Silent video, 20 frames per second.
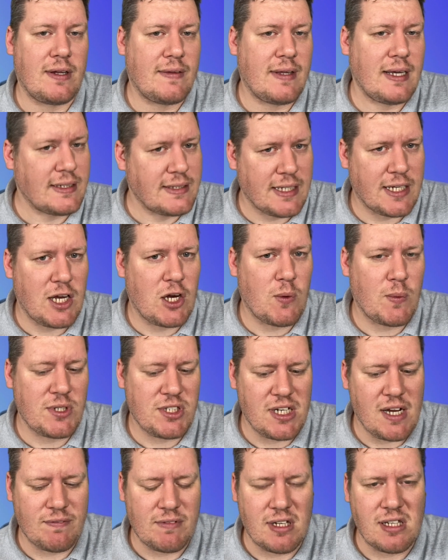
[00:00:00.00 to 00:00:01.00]
I'd like to hear what
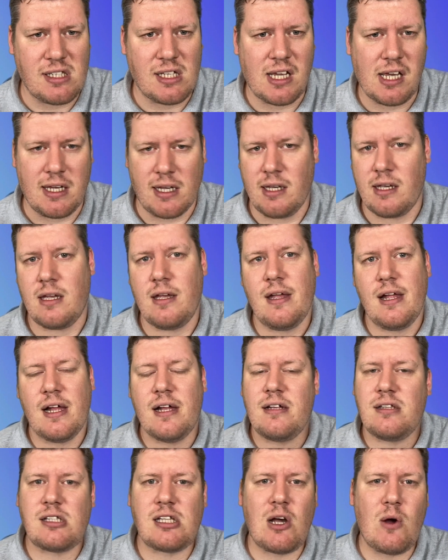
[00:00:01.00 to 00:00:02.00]
you have to say.
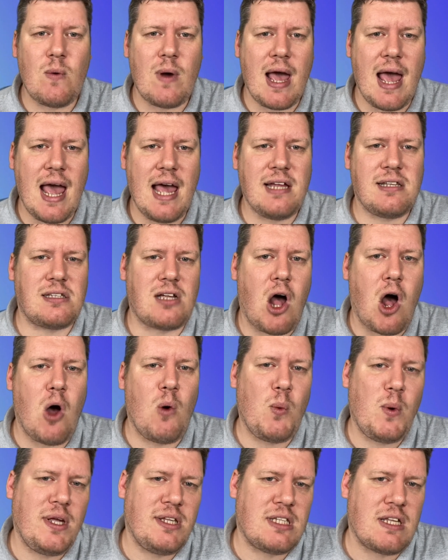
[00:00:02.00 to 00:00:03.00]
So as
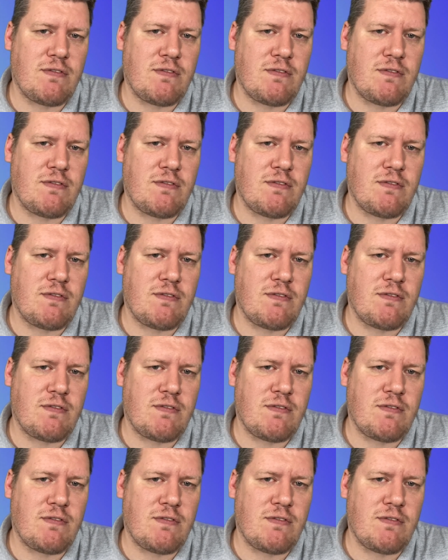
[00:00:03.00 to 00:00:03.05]
always,